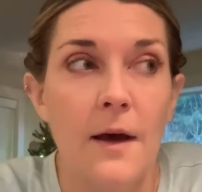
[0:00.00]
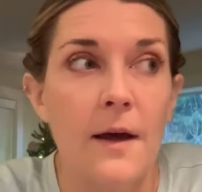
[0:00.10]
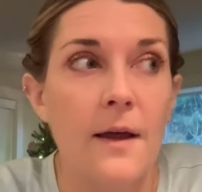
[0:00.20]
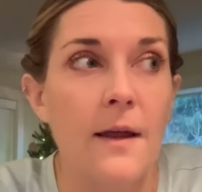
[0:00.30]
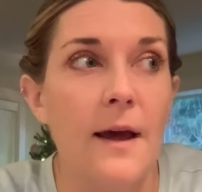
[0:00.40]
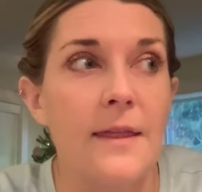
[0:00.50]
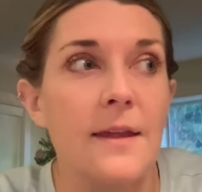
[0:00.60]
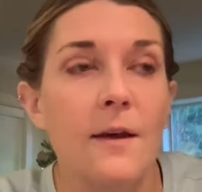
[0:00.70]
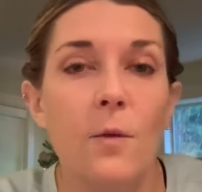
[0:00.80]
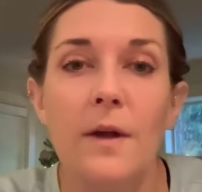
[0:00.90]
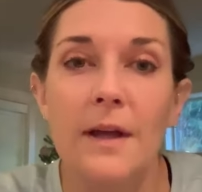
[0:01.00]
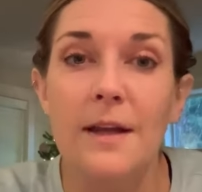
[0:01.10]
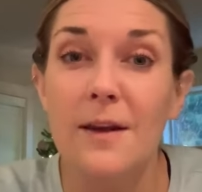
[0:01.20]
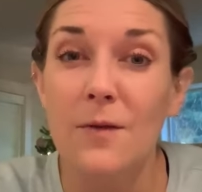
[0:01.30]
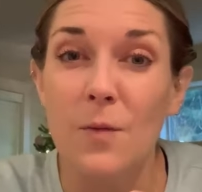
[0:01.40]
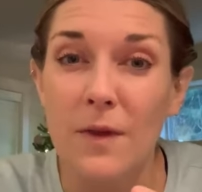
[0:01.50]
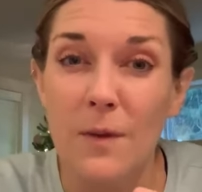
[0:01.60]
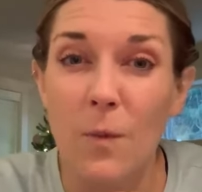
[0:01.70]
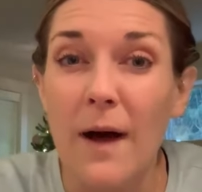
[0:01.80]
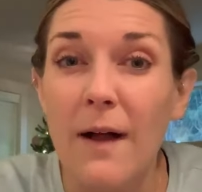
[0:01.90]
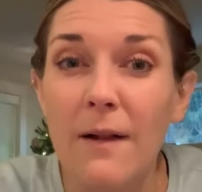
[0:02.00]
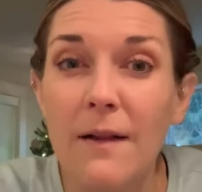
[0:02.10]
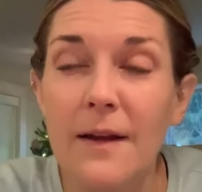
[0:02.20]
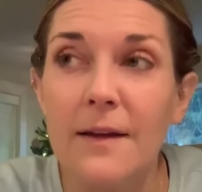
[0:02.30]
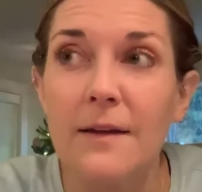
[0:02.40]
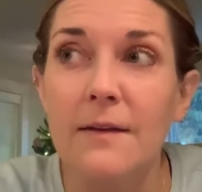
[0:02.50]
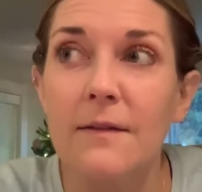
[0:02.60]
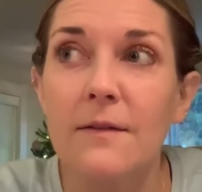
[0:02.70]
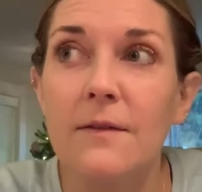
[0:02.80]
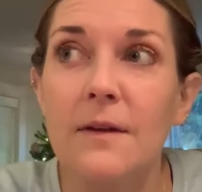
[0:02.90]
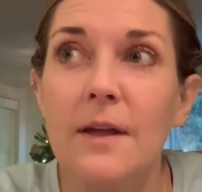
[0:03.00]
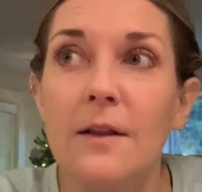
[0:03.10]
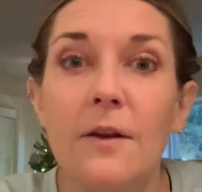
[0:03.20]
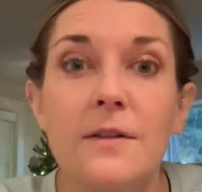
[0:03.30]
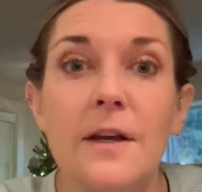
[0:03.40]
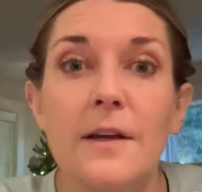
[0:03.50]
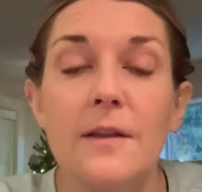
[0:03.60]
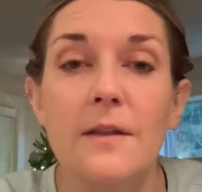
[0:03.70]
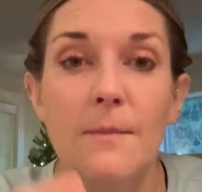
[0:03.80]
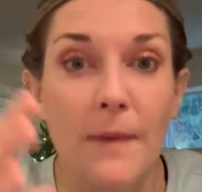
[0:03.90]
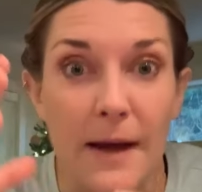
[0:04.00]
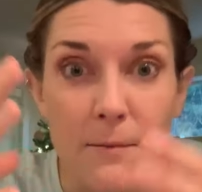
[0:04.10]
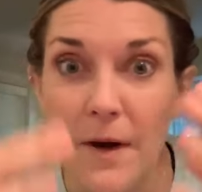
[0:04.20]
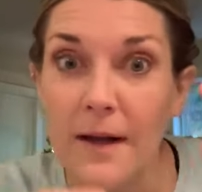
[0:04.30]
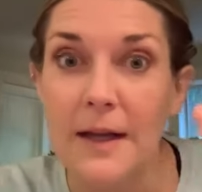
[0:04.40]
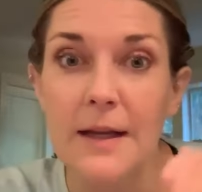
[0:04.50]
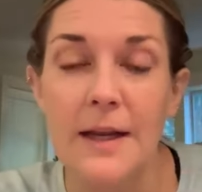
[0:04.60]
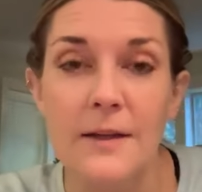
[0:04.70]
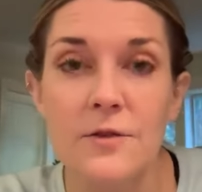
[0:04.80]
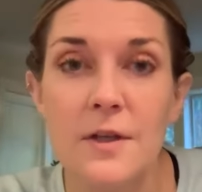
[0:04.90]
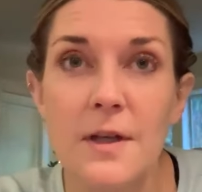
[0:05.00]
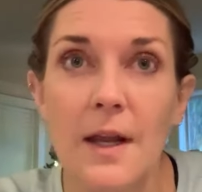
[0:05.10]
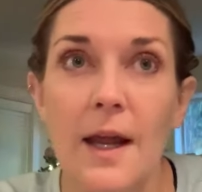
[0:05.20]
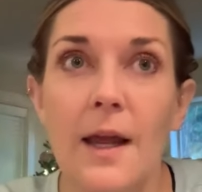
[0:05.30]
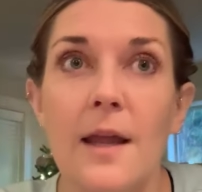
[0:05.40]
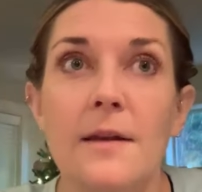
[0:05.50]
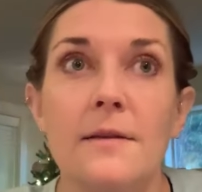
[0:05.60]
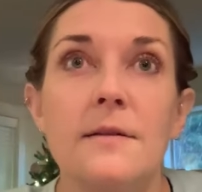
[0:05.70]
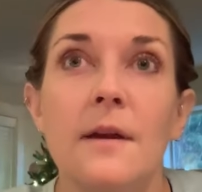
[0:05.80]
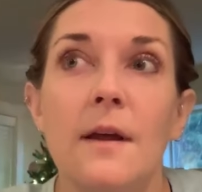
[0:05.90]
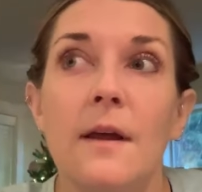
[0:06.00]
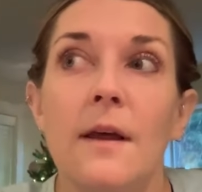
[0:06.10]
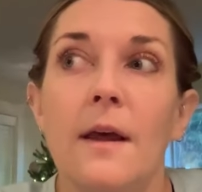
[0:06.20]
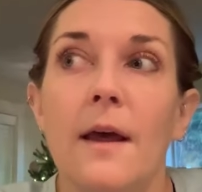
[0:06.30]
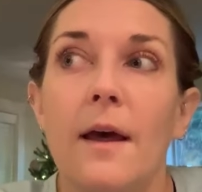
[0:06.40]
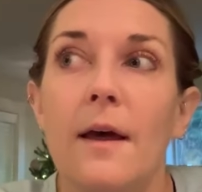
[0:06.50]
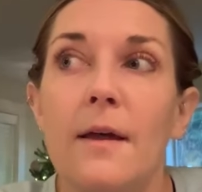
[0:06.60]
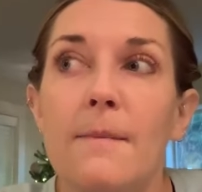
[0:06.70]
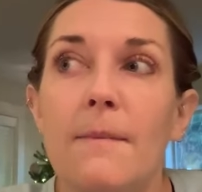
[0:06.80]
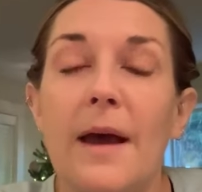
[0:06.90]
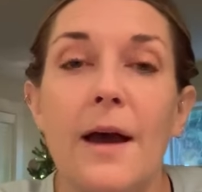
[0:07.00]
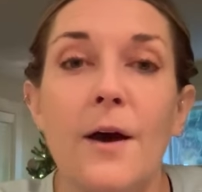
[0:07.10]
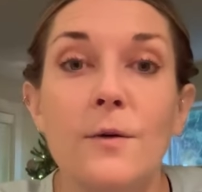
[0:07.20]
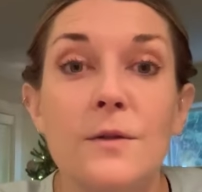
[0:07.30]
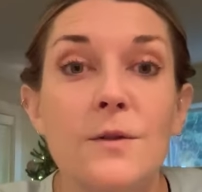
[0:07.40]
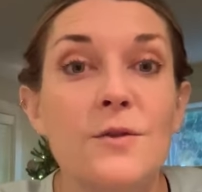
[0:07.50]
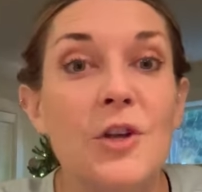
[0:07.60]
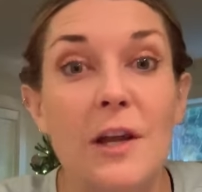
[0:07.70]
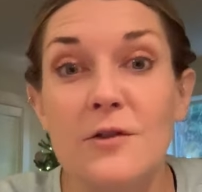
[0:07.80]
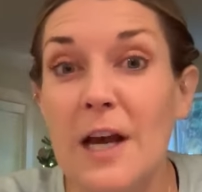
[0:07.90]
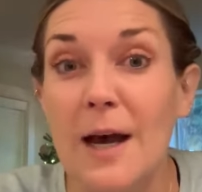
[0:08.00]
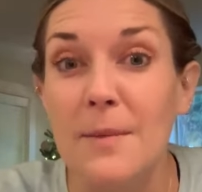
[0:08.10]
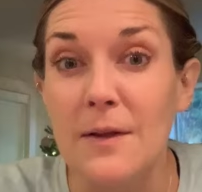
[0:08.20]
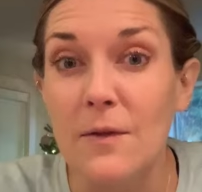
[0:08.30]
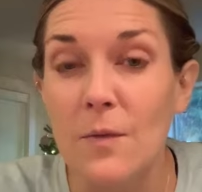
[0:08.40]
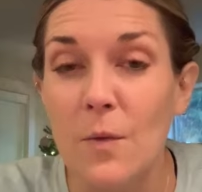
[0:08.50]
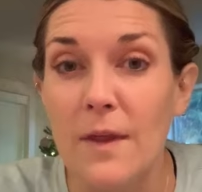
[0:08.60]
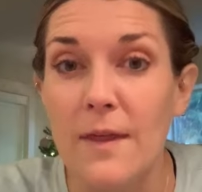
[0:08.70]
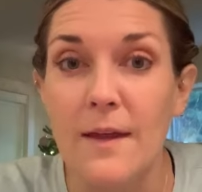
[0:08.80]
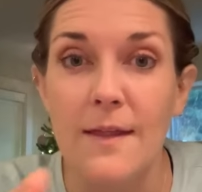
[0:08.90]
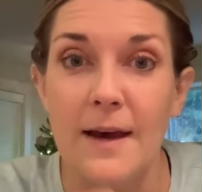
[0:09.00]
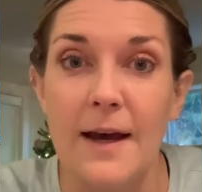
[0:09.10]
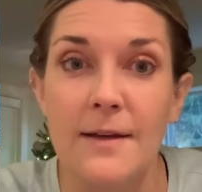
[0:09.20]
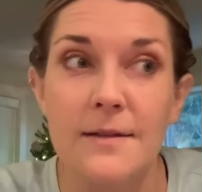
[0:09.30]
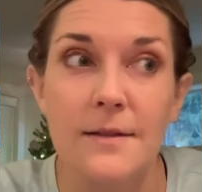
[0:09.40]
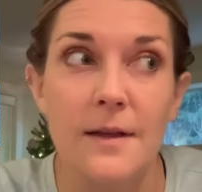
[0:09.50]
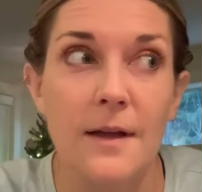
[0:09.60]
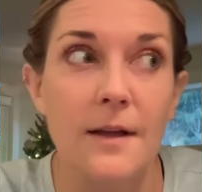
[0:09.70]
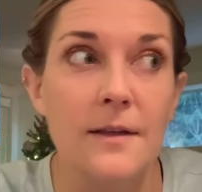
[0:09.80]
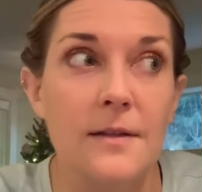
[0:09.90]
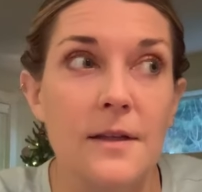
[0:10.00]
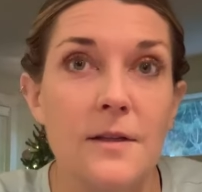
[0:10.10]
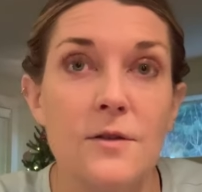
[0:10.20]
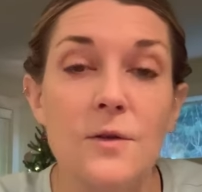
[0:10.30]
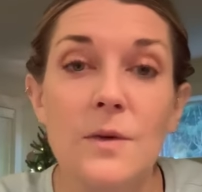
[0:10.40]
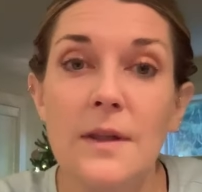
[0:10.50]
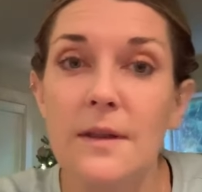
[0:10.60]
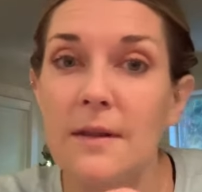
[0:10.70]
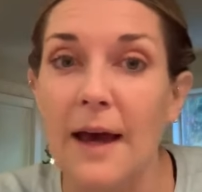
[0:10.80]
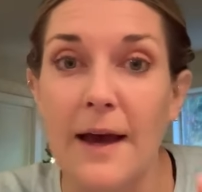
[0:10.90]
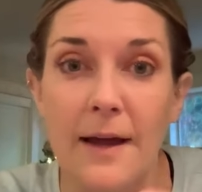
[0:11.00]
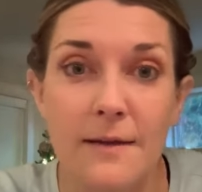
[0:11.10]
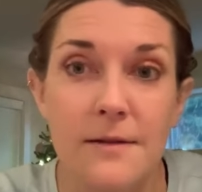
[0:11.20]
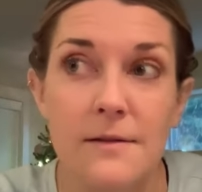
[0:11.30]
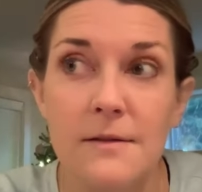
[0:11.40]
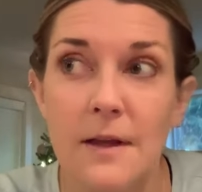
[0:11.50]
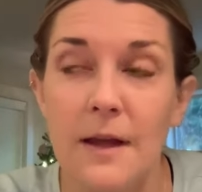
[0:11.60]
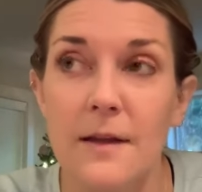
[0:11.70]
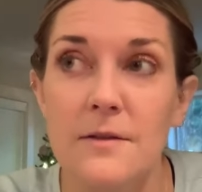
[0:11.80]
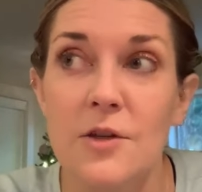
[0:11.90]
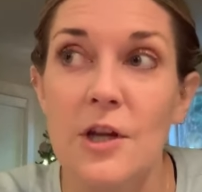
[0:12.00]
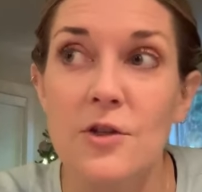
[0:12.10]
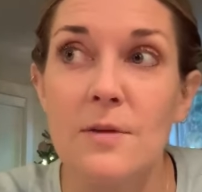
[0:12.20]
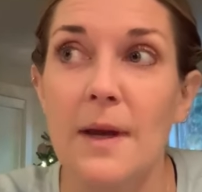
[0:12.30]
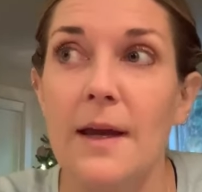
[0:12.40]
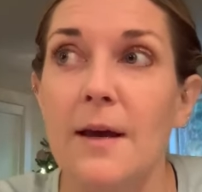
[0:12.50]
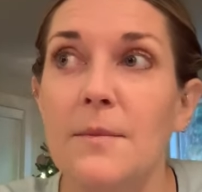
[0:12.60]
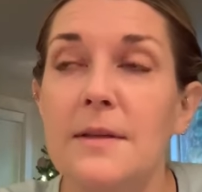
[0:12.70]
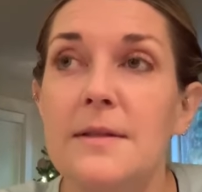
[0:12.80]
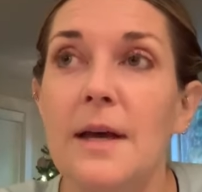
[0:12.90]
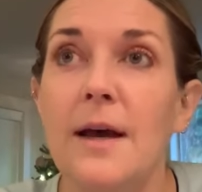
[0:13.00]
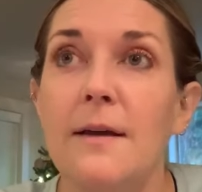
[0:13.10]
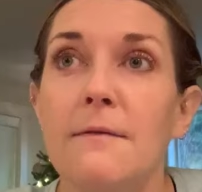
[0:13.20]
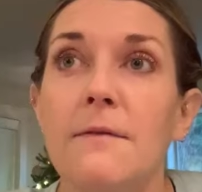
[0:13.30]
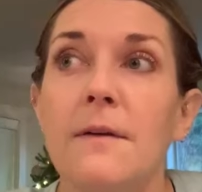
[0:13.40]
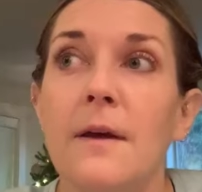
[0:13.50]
I think what he does really well is he looks at the mind-body connection and how to change habits with that. And in doing that and changing my habits, I've